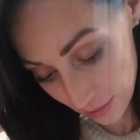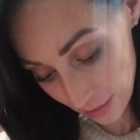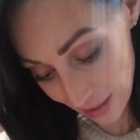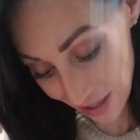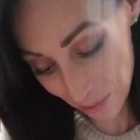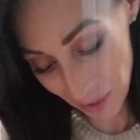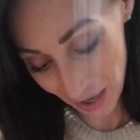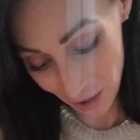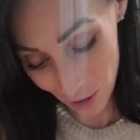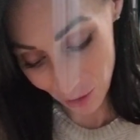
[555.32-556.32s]
getting
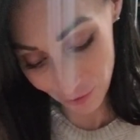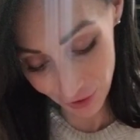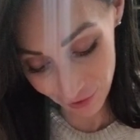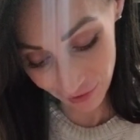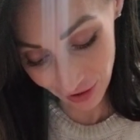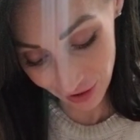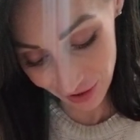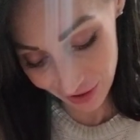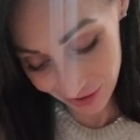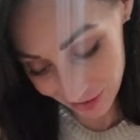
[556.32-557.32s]
paint all over your
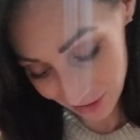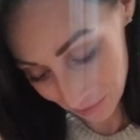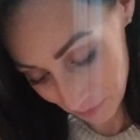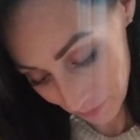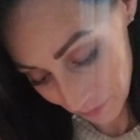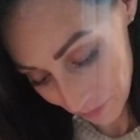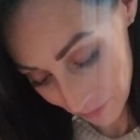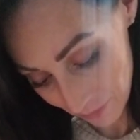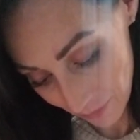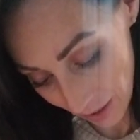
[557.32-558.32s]
fingers.
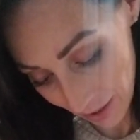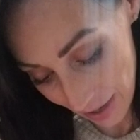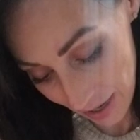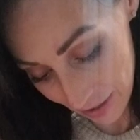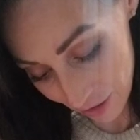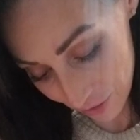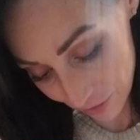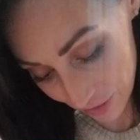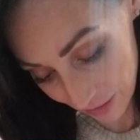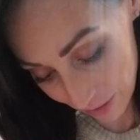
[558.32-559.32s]
And it goes
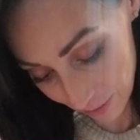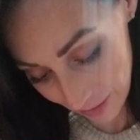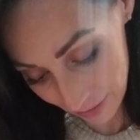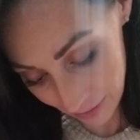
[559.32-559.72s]
really quick.